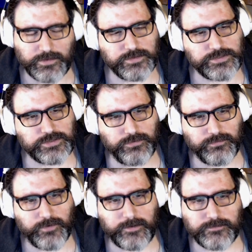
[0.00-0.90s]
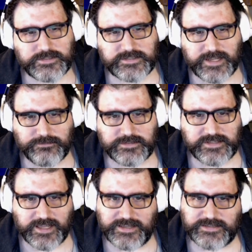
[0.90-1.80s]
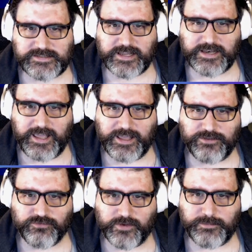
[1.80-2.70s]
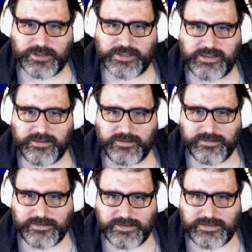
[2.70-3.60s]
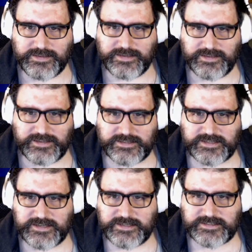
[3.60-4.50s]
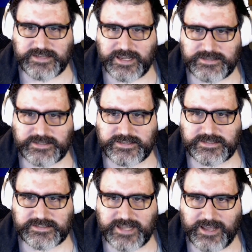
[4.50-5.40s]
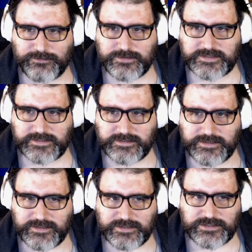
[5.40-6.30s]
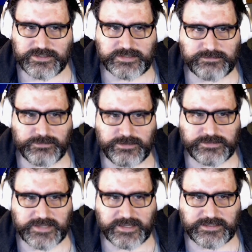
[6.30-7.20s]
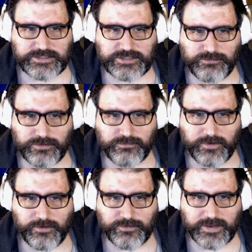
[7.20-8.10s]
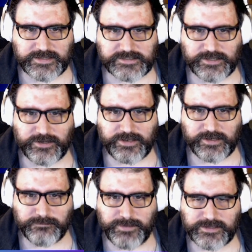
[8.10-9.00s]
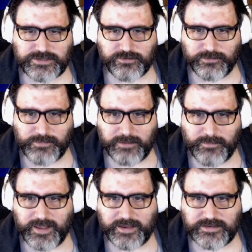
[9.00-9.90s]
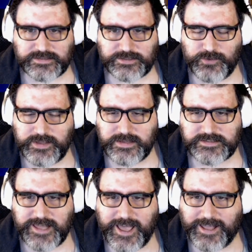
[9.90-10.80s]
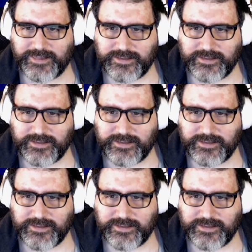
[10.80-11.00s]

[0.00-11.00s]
Shore road sounds nice, said Anne dreamily. Is it as nice as it sounds? Just when you said shore road, I saw it in a picture in my mind, as quick as that.